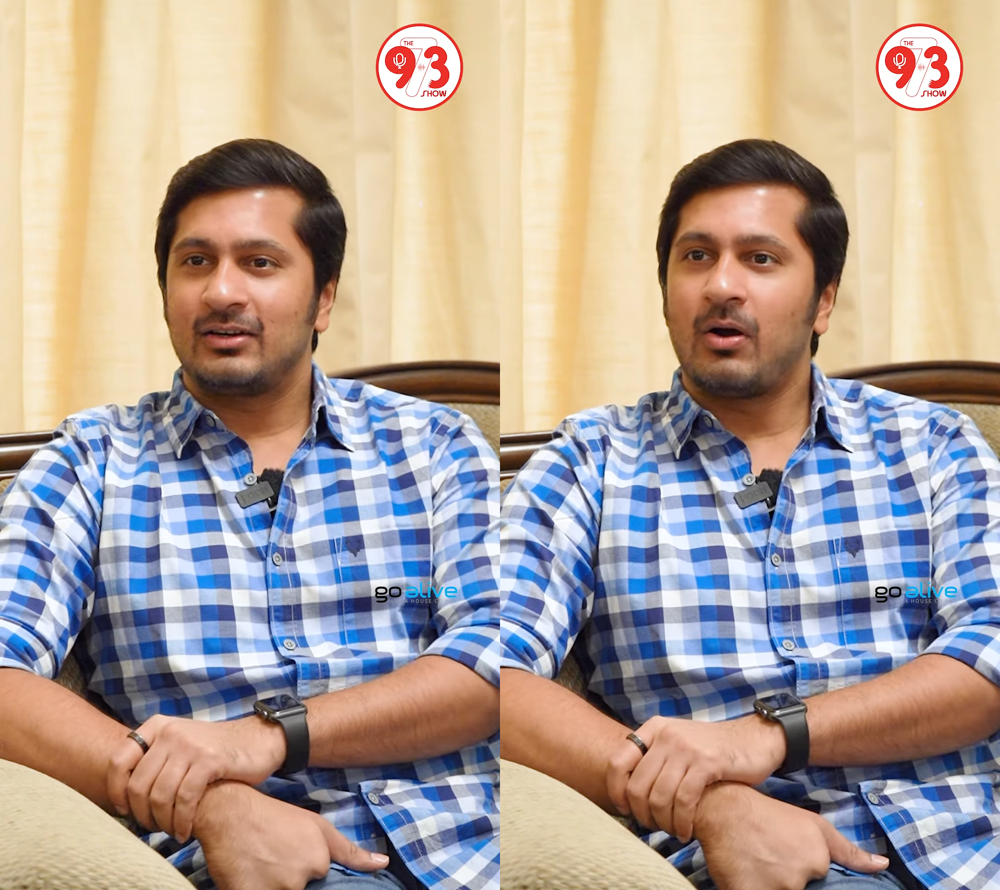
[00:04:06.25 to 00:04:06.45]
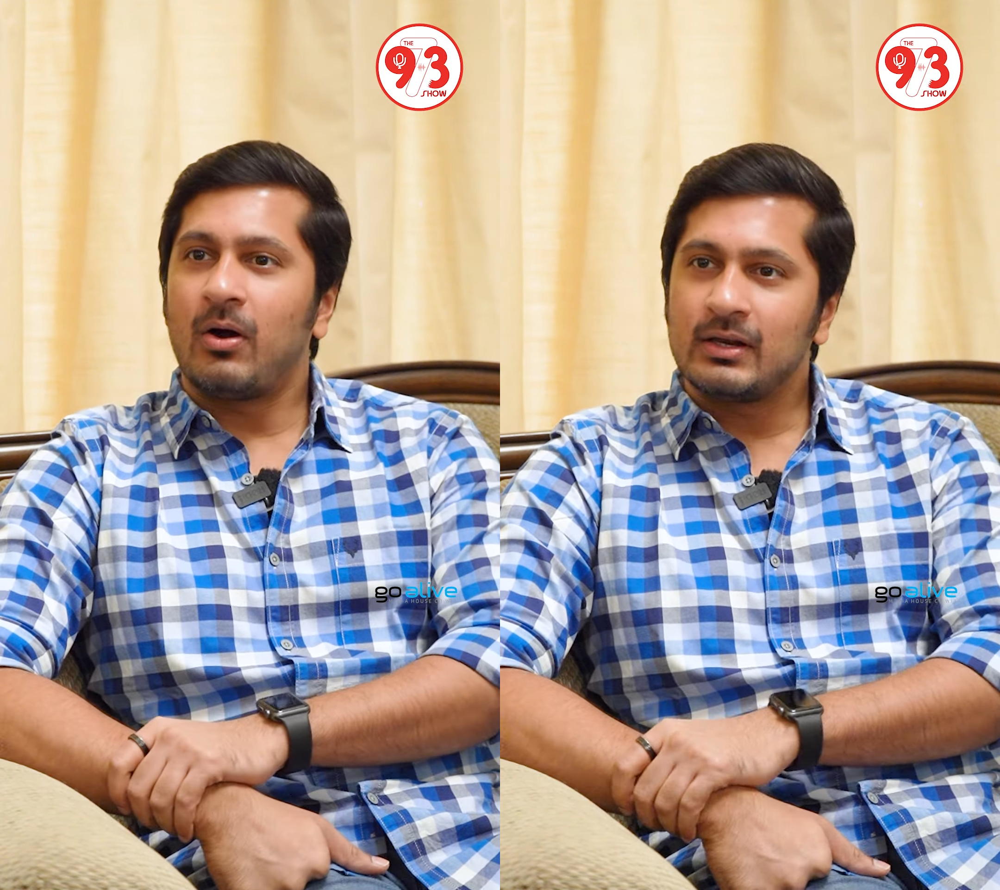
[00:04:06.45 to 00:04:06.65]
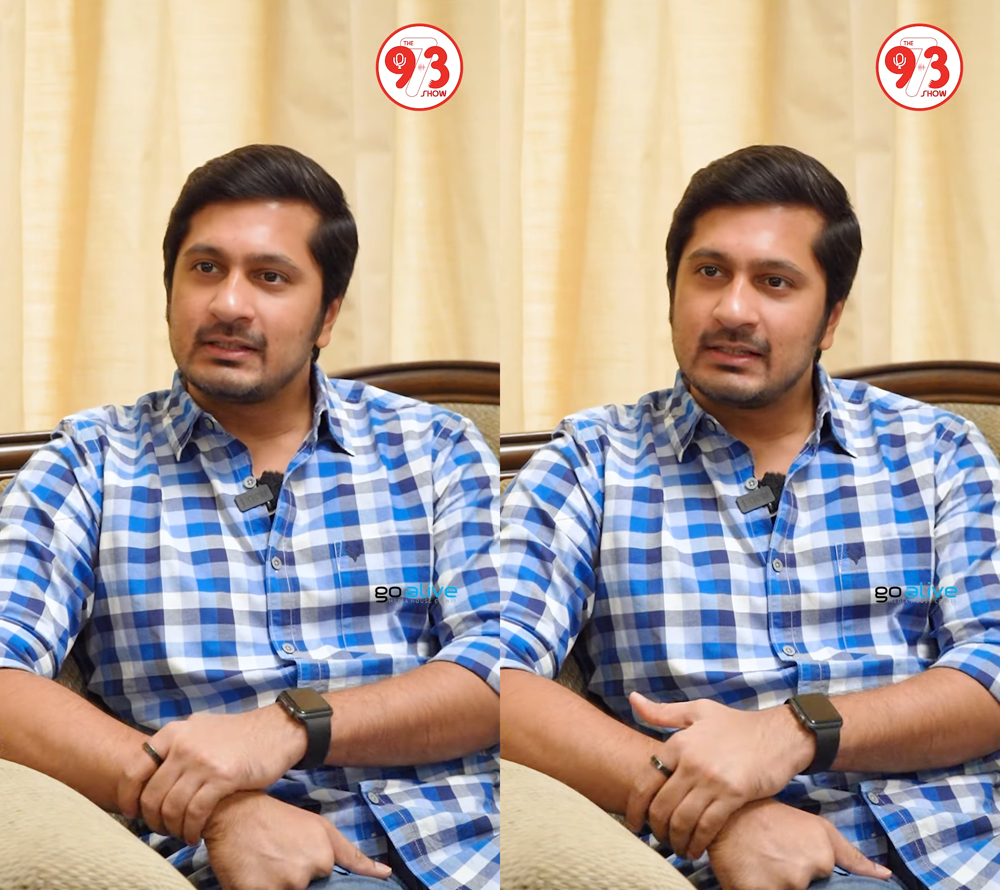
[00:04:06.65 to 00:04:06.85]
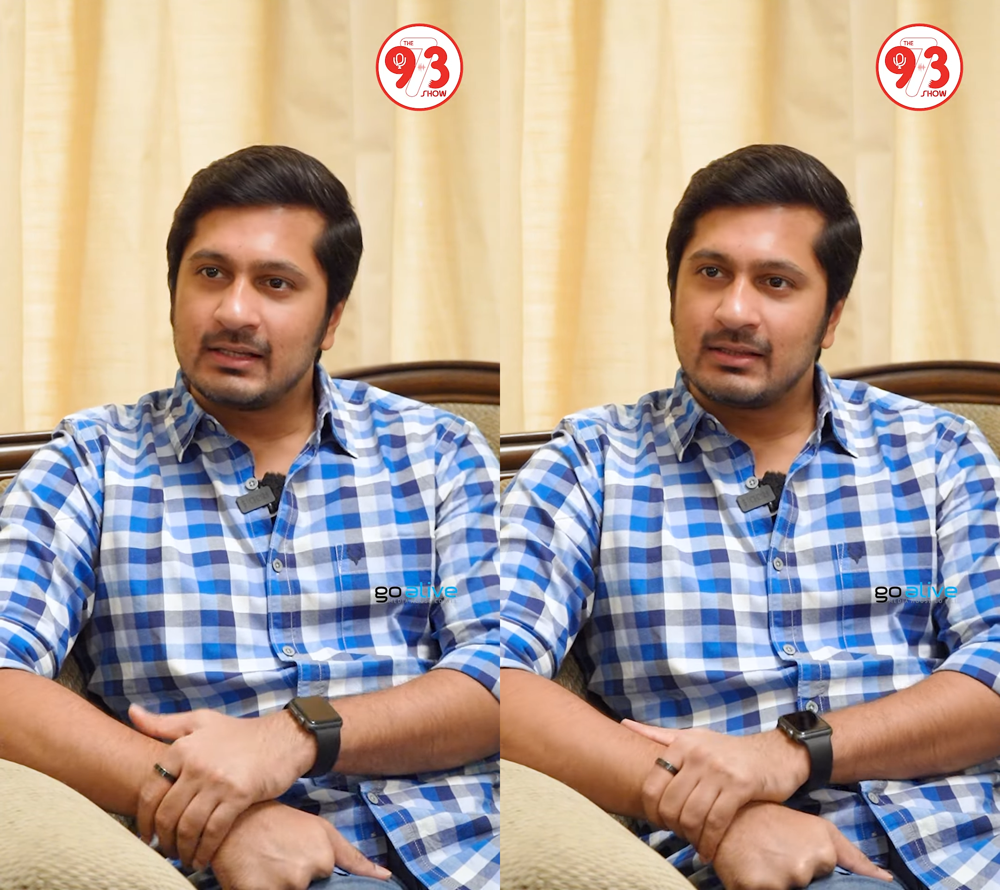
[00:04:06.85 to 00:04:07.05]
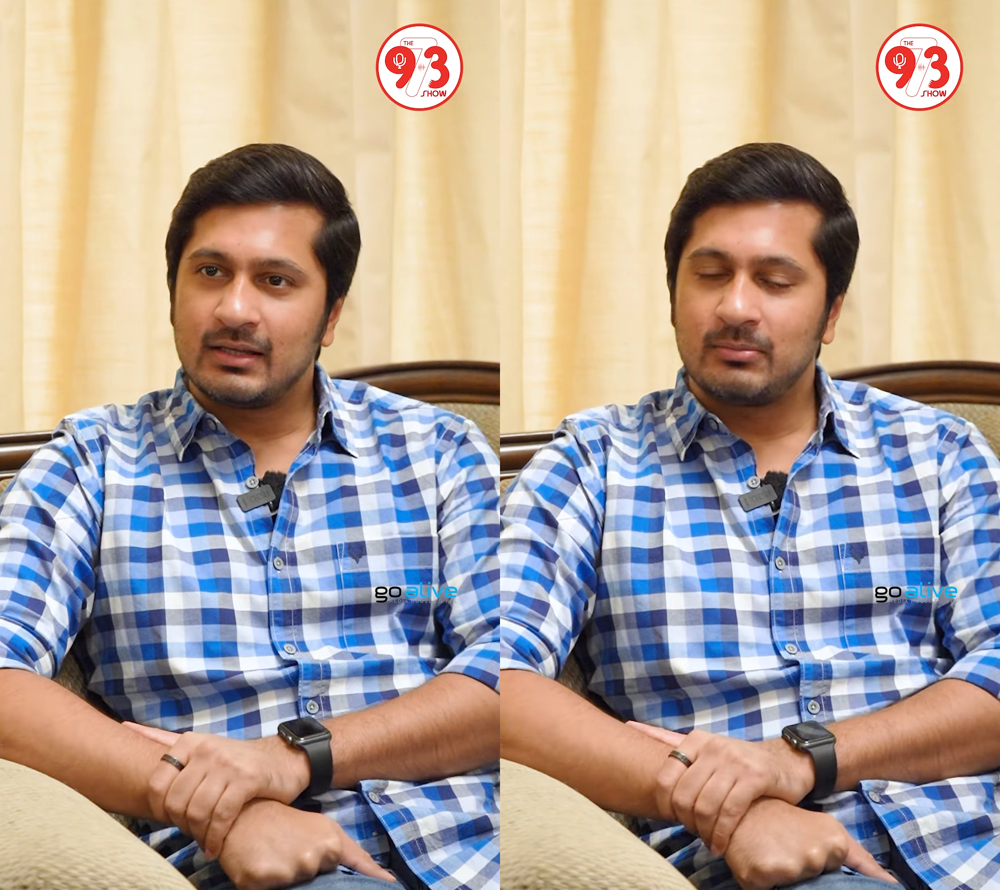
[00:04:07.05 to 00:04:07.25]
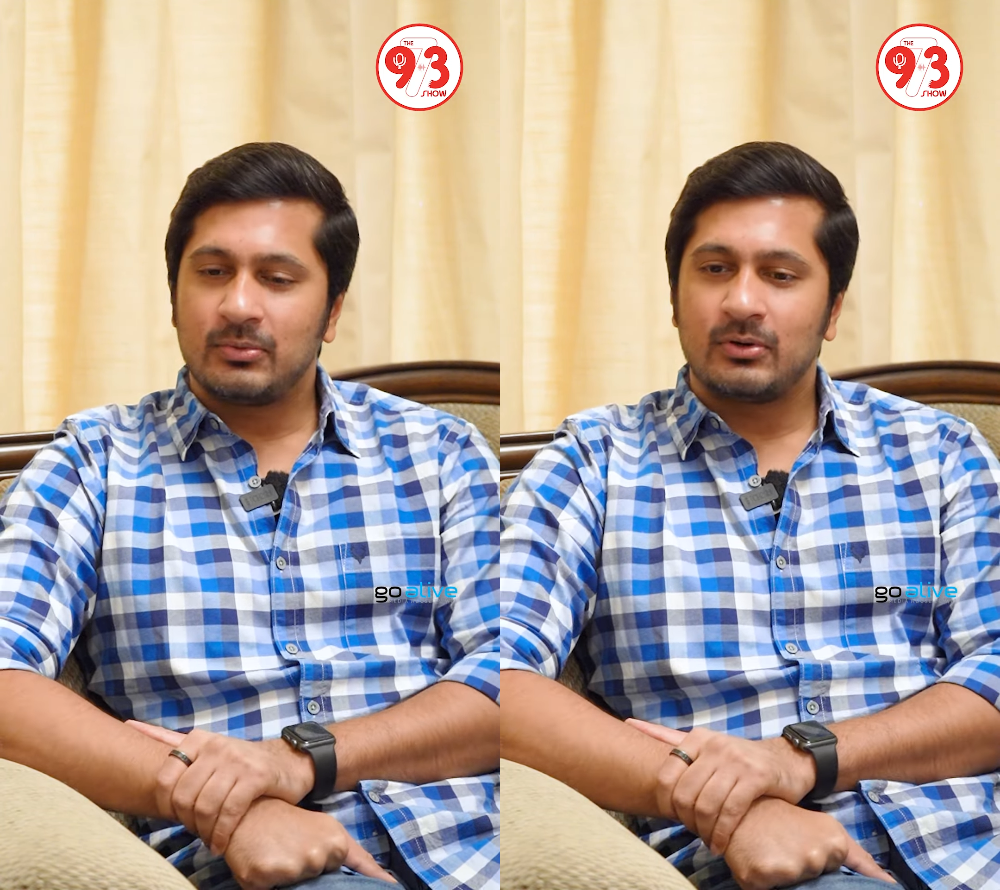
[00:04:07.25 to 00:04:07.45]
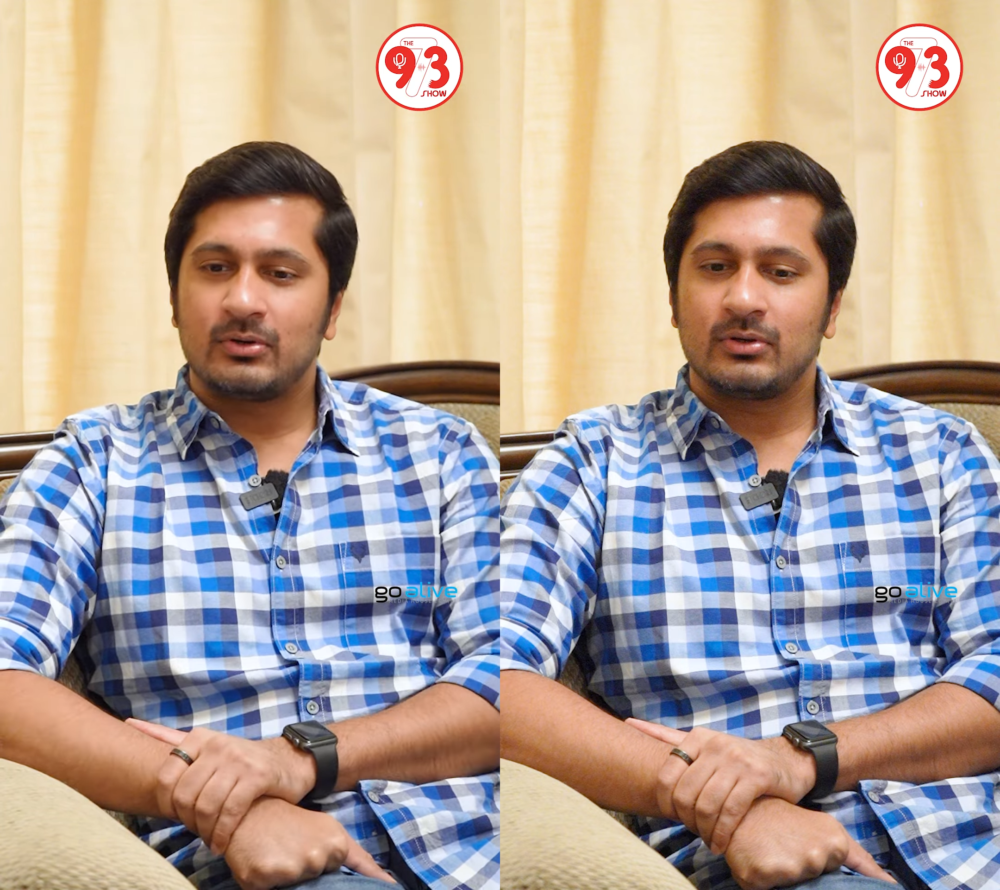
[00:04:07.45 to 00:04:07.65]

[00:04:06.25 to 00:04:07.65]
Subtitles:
College il ethiyappo,